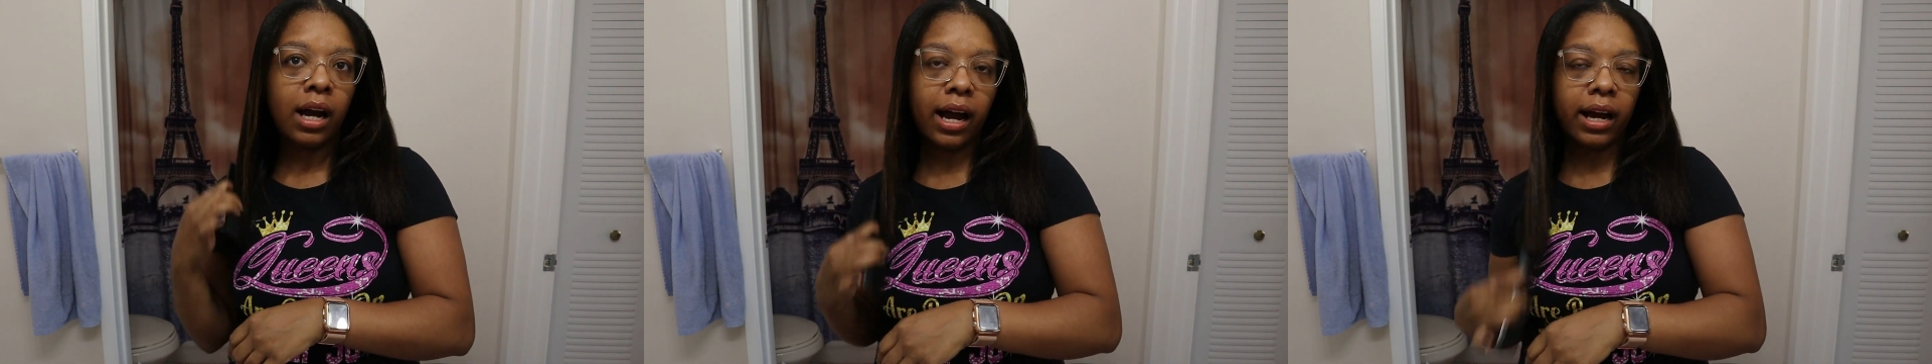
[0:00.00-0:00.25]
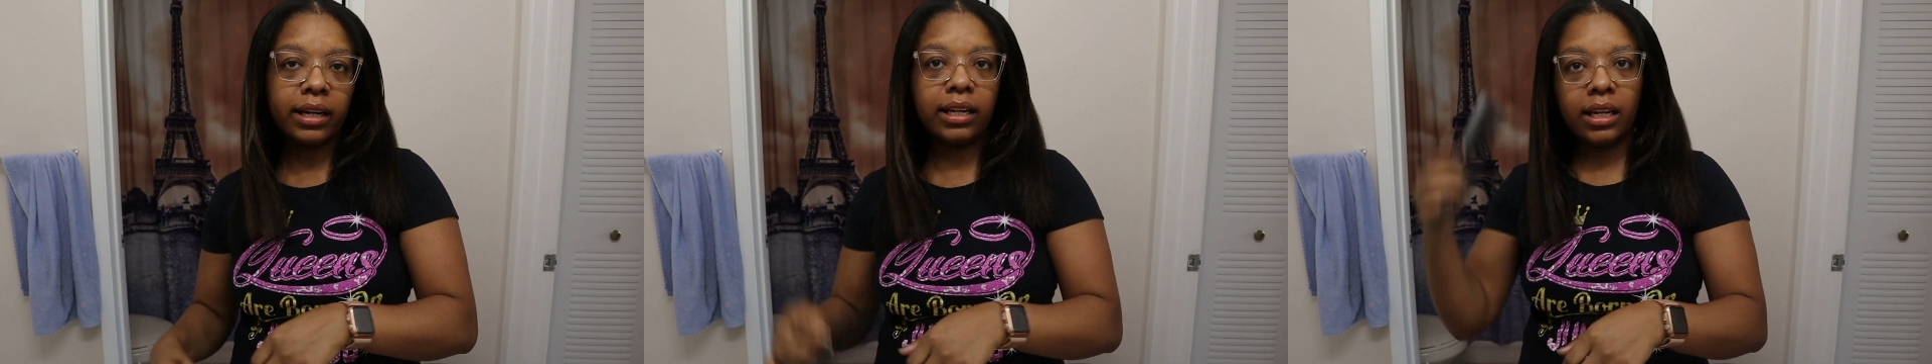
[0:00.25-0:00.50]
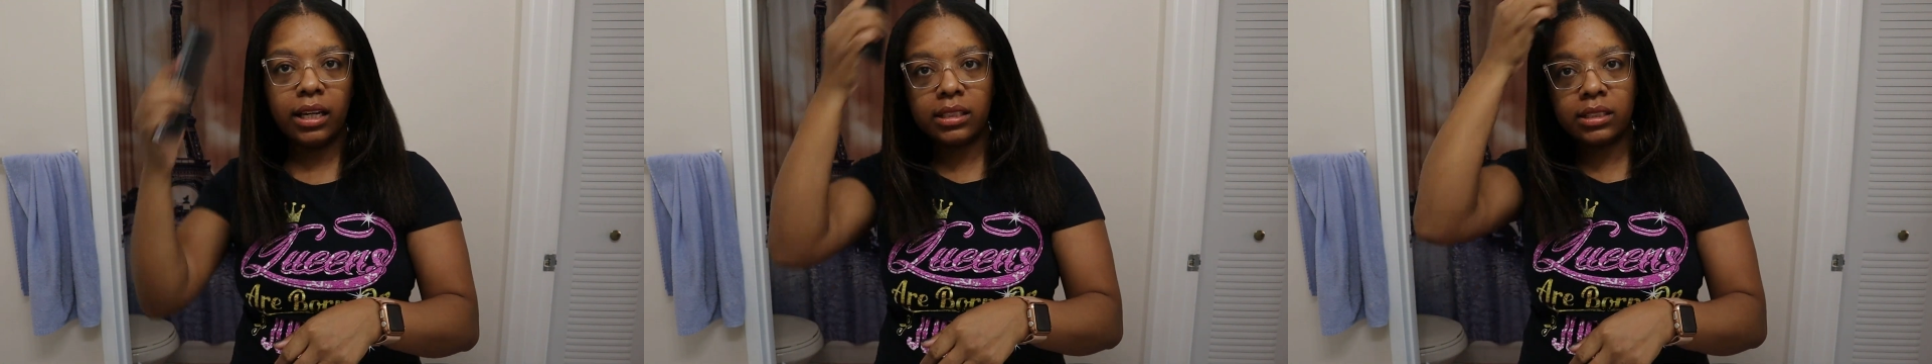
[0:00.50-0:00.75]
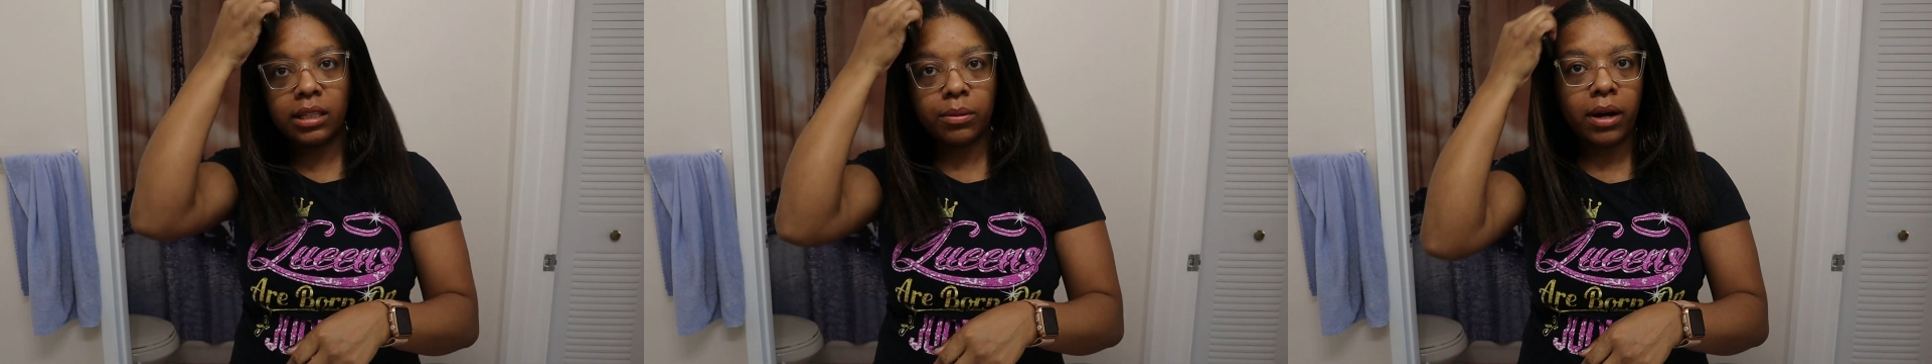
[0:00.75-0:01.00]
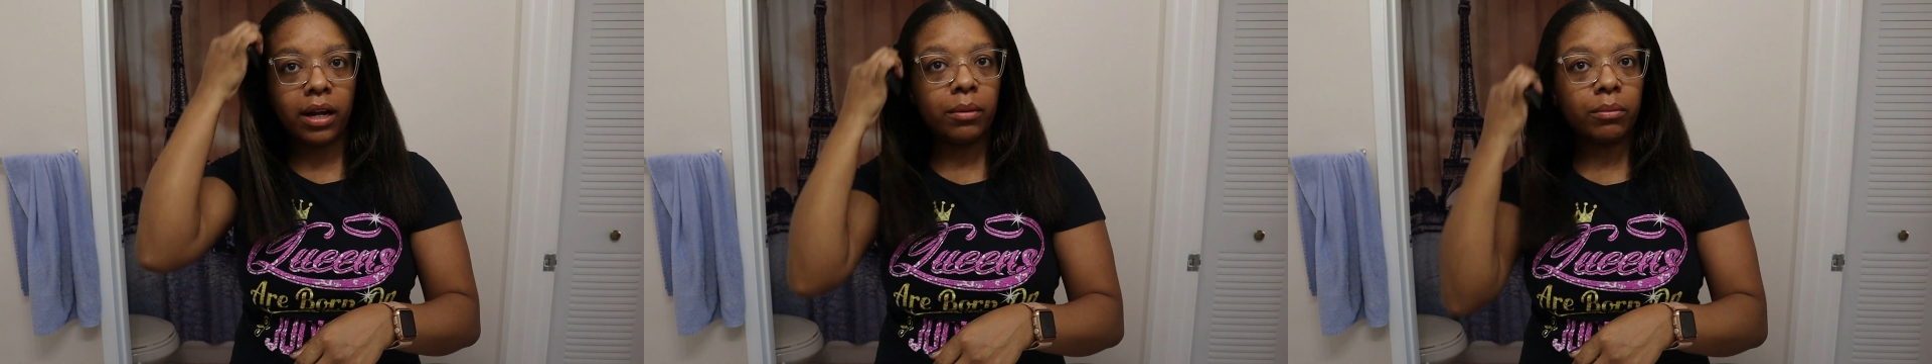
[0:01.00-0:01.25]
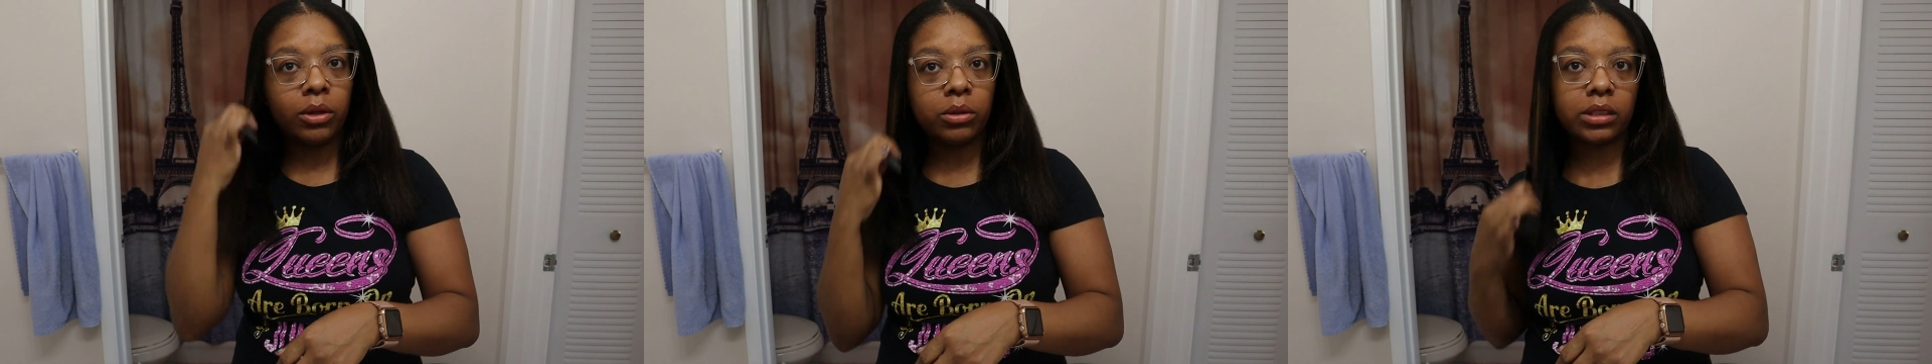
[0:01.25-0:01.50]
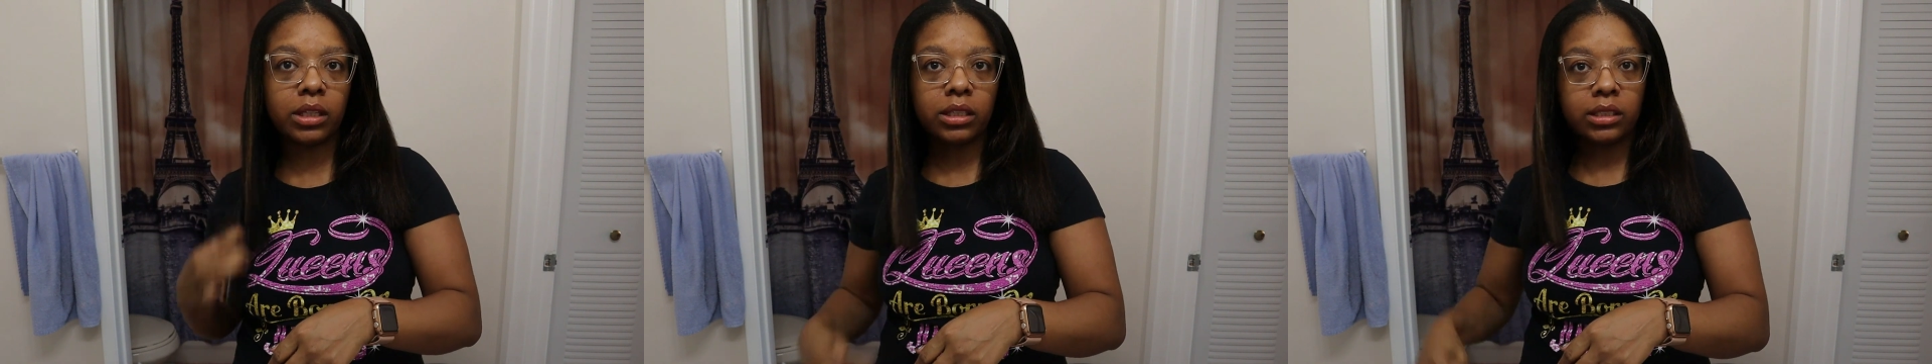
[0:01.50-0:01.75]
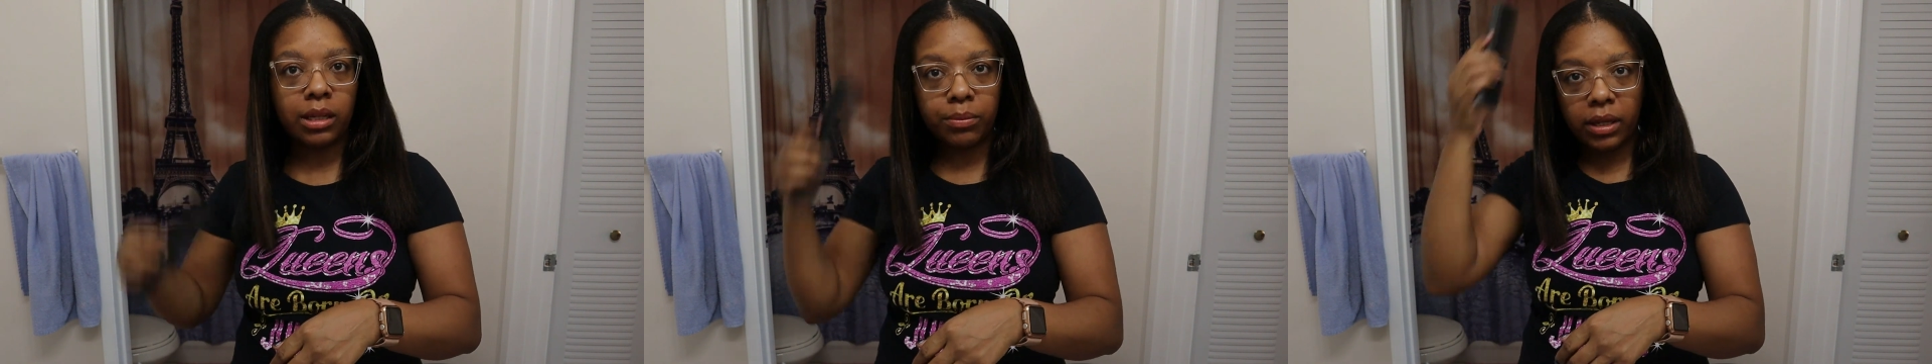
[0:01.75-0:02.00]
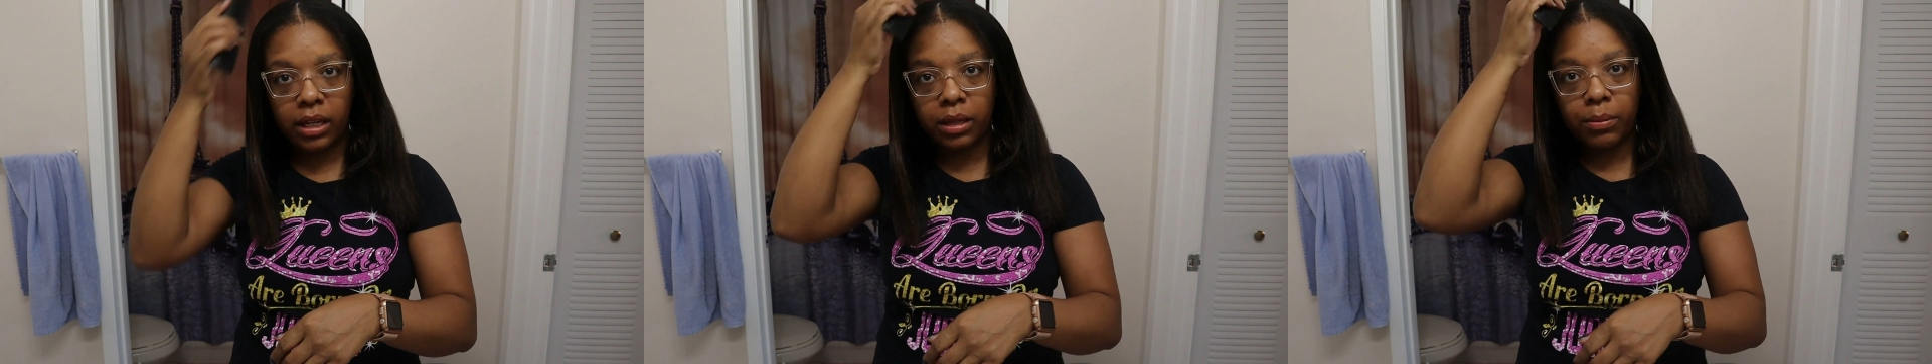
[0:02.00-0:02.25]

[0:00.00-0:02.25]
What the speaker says: I need some kind of music or something in